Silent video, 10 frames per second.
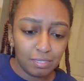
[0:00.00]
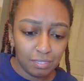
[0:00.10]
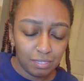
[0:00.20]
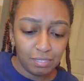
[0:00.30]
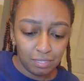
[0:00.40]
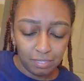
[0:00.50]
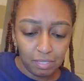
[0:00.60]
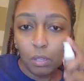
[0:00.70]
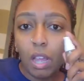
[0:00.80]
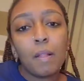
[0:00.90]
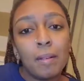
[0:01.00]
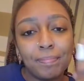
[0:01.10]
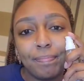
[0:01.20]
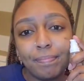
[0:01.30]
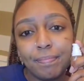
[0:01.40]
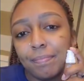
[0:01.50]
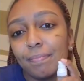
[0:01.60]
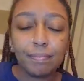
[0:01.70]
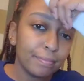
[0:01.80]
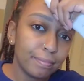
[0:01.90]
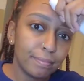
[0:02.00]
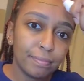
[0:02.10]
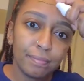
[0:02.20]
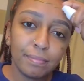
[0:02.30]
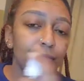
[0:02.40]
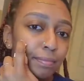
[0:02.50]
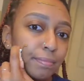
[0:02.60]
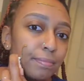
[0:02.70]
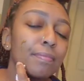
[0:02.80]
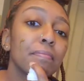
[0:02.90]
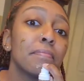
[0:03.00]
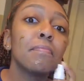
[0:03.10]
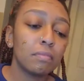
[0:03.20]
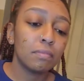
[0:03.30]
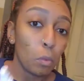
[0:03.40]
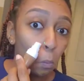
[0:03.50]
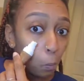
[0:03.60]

It's like a lit little brunch spot to be or whatever.